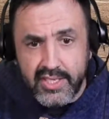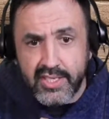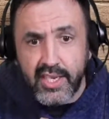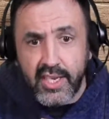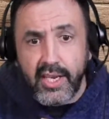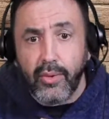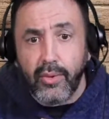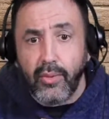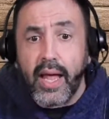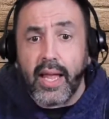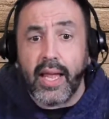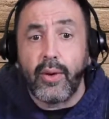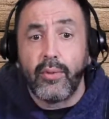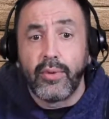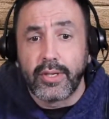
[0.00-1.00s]
which in a while
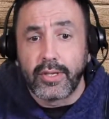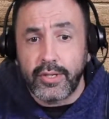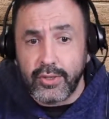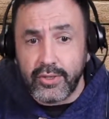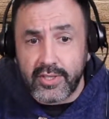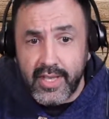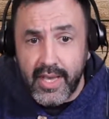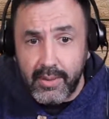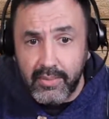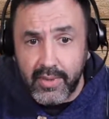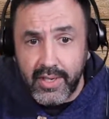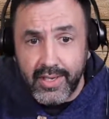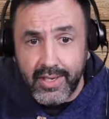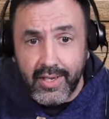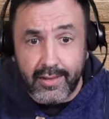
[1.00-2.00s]
I will use them
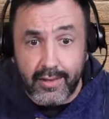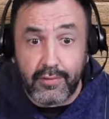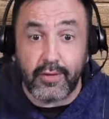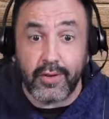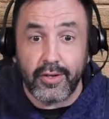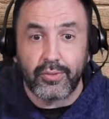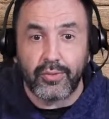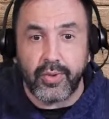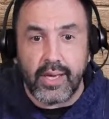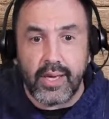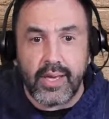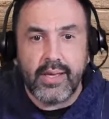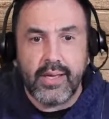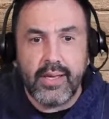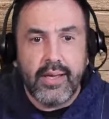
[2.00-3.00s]
in a different
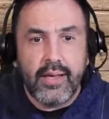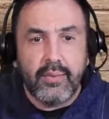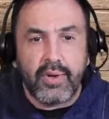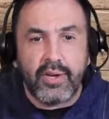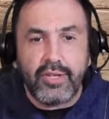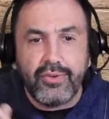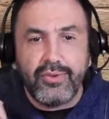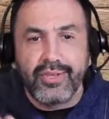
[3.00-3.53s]
way, but you